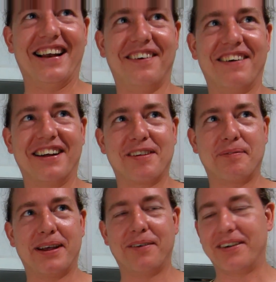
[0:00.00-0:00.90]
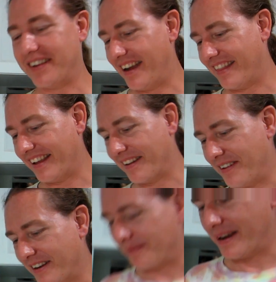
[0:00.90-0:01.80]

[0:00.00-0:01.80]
olio recipe, which I think is much